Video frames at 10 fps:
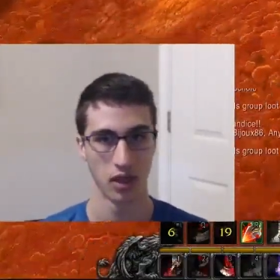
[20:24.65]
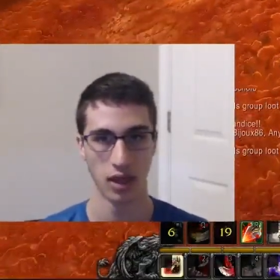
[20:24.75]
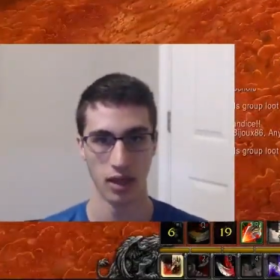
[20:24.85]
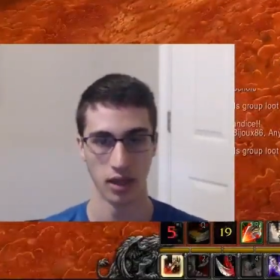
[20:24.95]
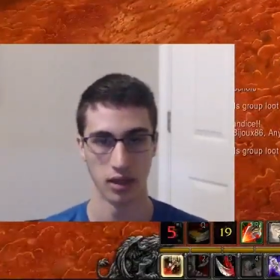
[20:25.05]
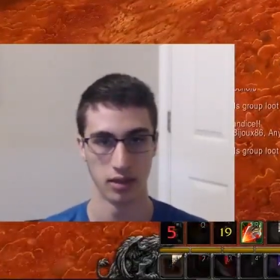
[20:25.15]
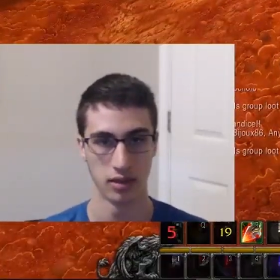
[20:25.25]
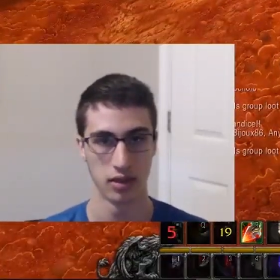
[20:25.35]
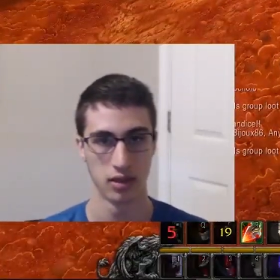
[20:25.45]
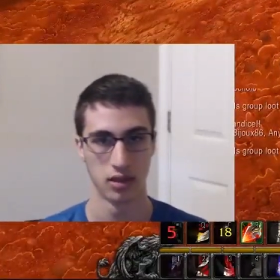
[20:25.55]

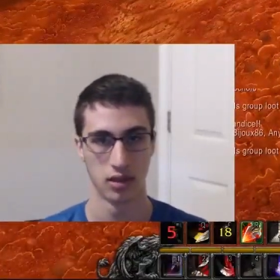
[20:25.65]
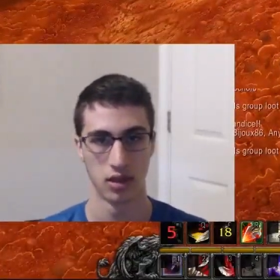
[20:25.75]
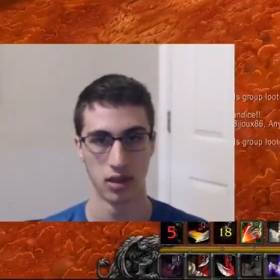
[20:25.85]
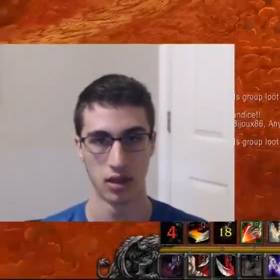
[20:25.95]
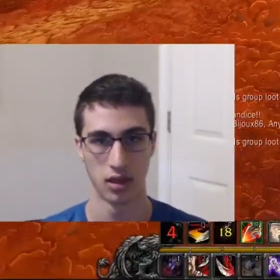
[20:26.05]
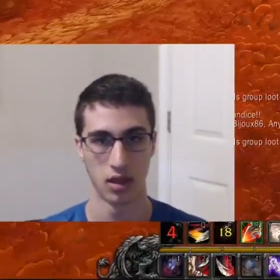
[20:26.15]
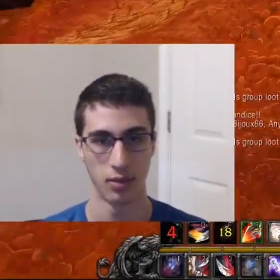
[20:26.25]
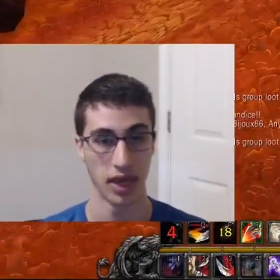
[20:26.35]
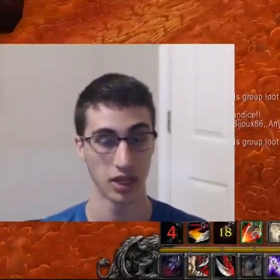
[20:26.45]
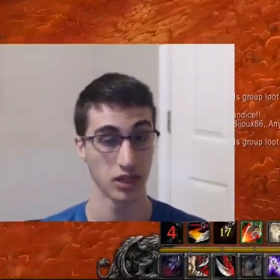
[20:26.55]
And
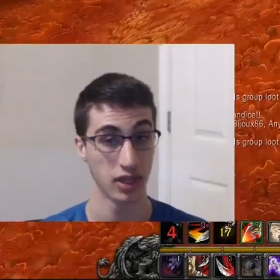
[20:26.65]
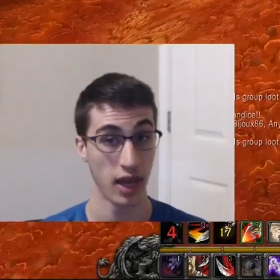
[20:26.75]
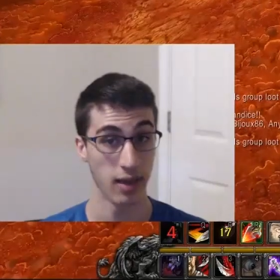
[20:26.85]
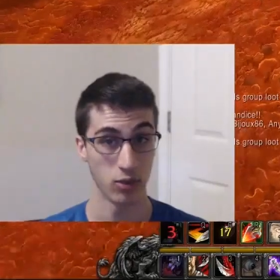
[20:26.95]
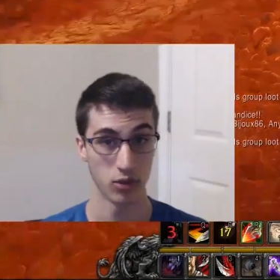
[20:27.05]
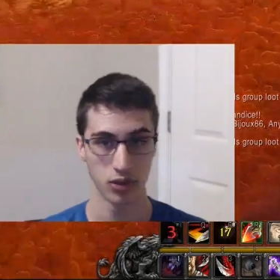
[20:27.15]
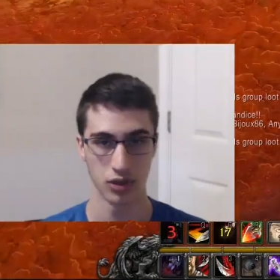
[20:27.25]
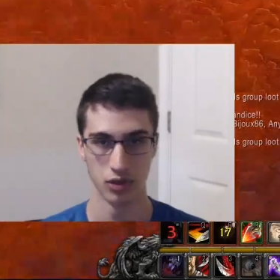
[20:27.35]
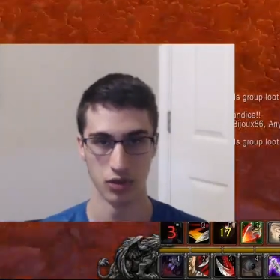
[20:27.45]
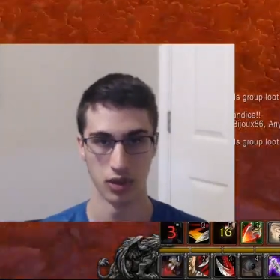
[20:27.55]
I'm actually able
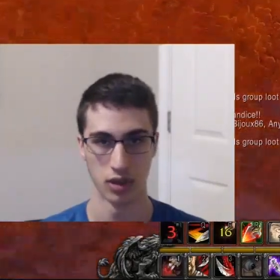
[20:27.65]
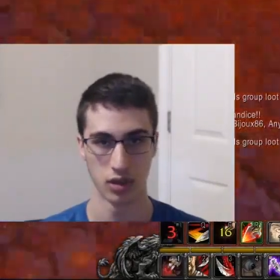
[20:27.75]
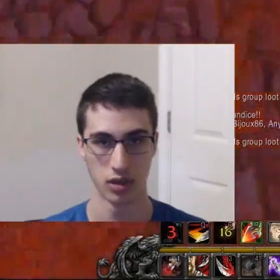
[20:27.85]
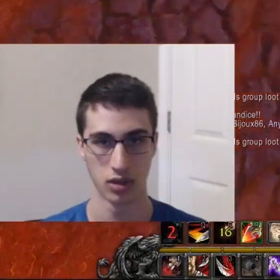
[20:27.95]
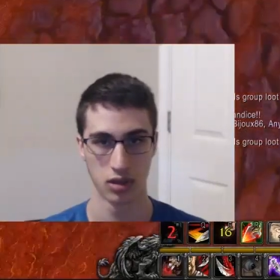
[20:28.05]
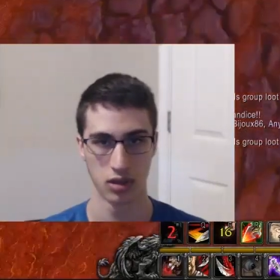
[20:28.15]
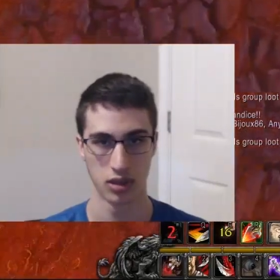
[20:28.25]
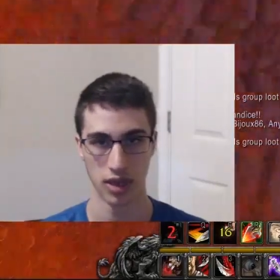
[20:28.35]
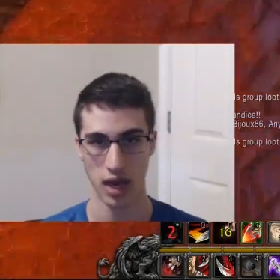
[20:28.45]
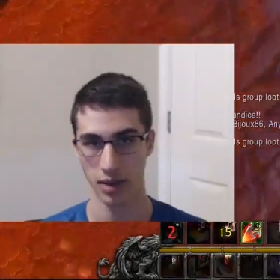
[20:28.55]
to
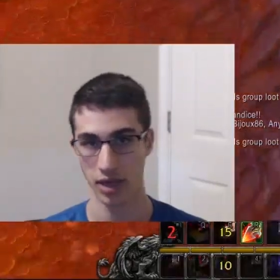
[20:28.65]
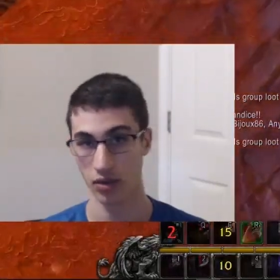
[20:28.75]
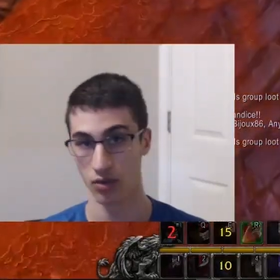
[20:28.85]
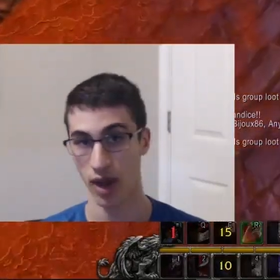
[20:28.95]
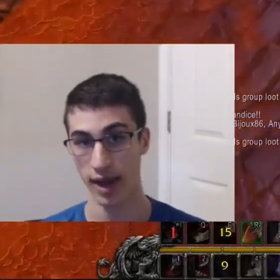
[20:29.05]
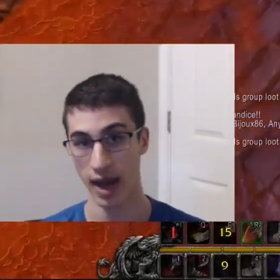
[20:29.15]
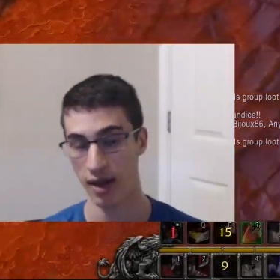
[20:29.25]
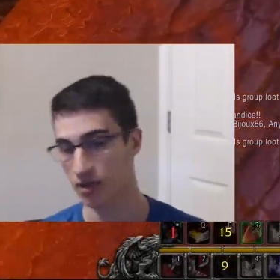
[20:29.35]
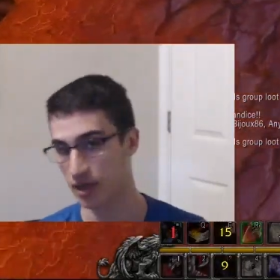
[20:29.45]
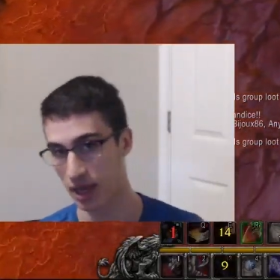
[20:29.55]
time it here. Right
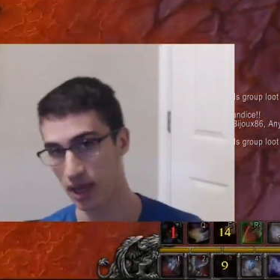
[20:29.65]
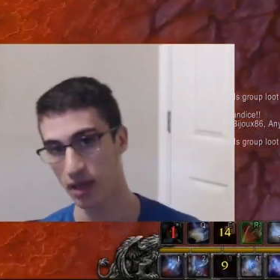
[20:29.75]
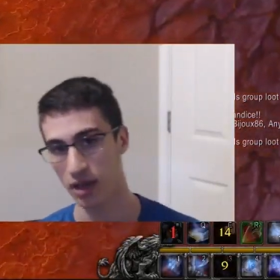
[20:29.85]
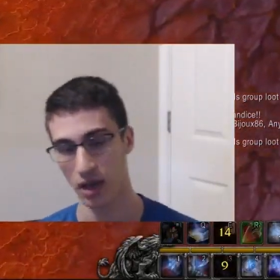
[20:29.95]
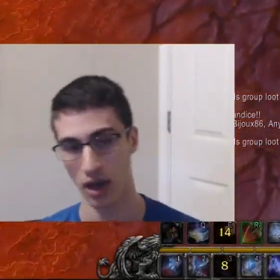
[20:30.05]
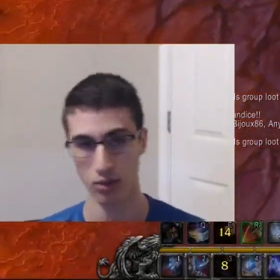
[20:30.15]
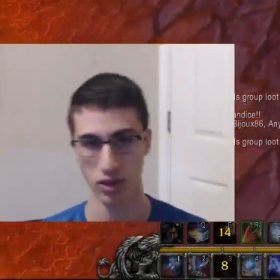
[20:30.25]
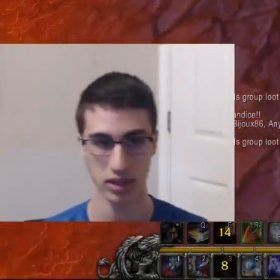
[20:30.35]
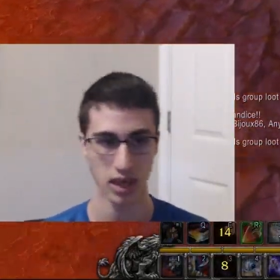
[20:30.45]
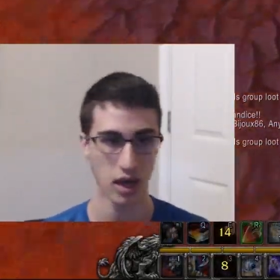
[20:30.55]
after the kidney, I
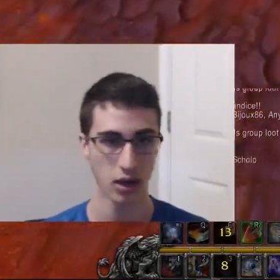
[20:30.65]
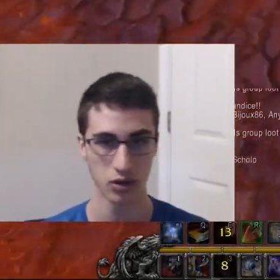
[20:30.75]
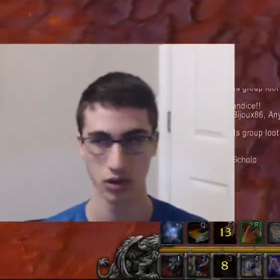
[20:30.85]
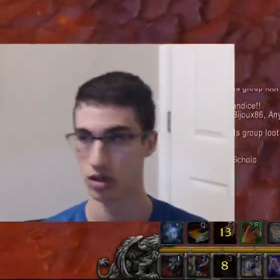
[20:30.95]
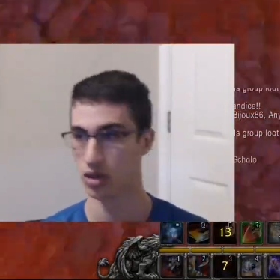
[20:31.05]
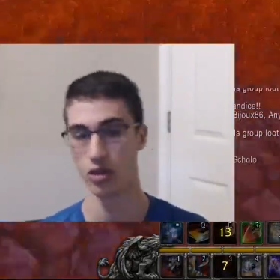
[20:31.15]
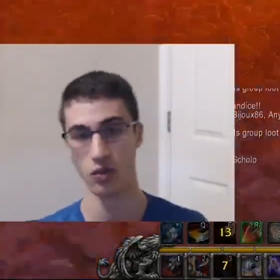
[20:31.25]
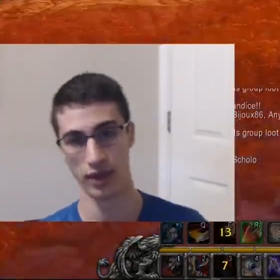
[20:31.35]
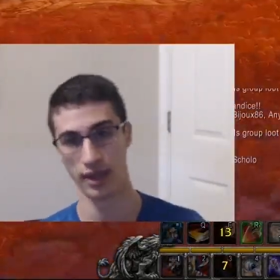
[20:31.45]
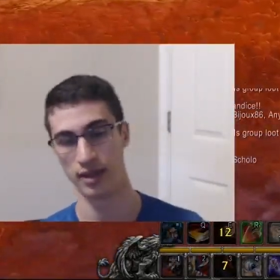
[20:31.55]
press gouge.
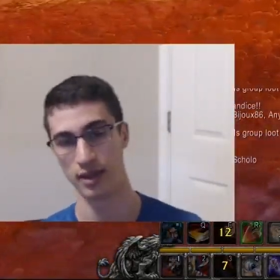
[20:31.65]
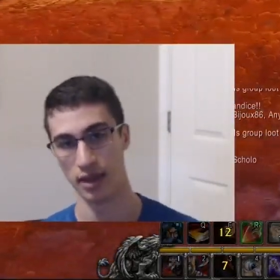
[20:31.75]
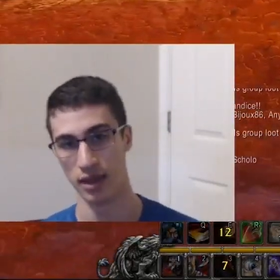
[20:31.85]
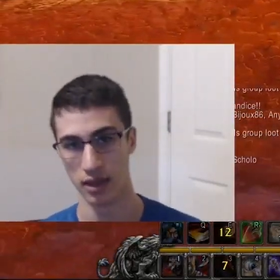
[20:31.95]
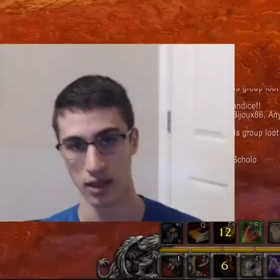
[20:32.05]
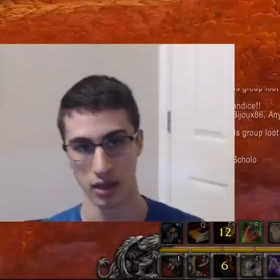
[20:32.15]
We get the